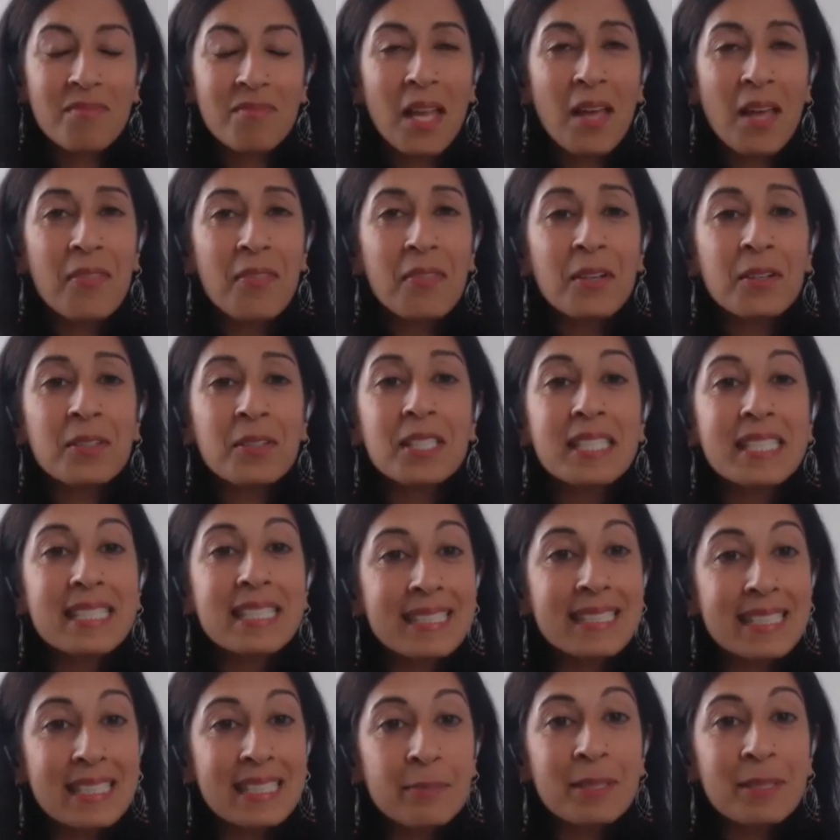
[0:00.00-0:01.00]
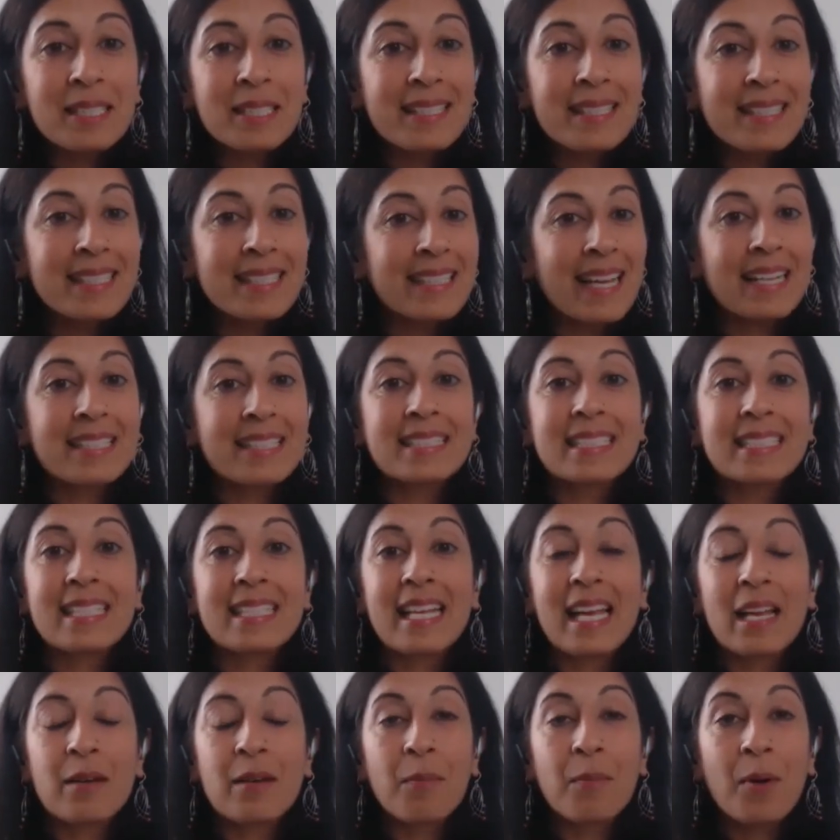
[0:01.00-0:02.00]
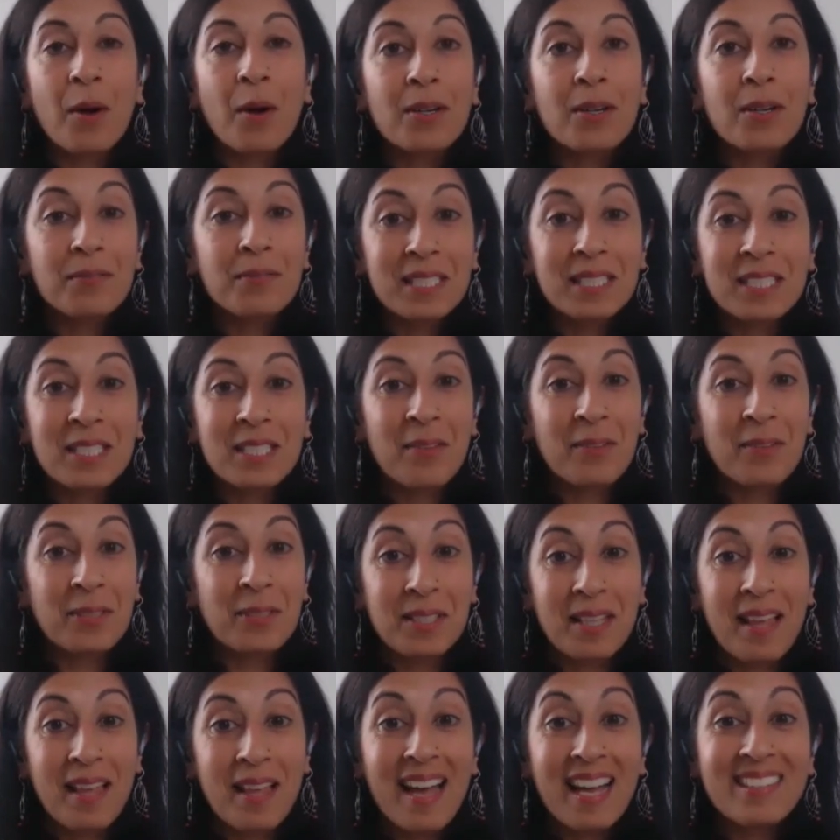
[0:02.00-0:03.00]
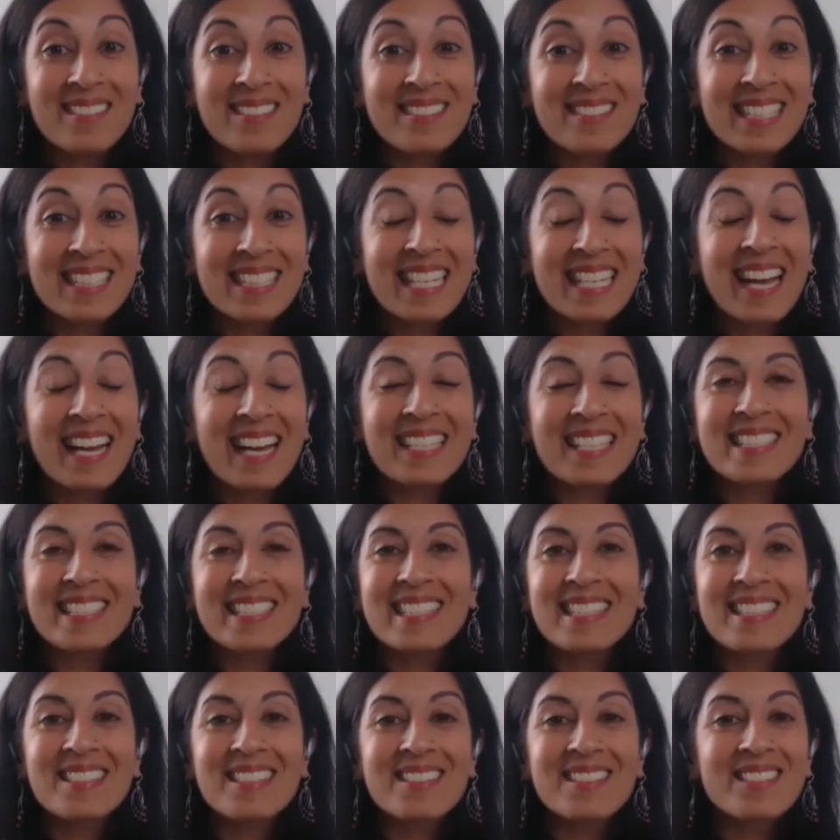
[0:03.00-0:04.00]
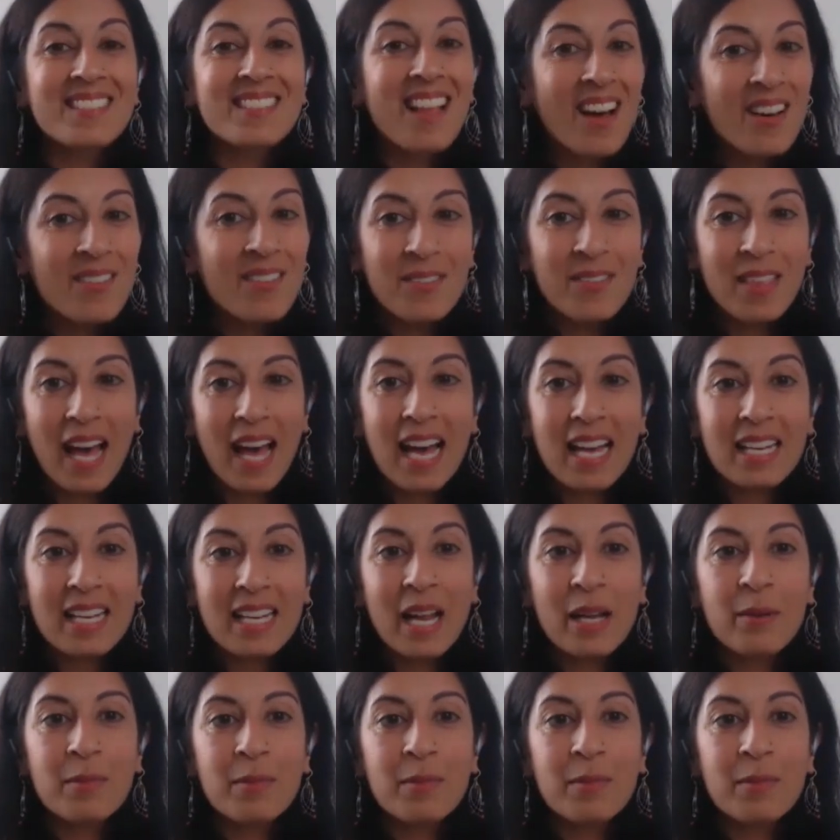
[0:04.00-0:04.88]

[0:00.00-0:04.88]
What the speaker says: They're intimately connected and part of each other's lives, and I just love that.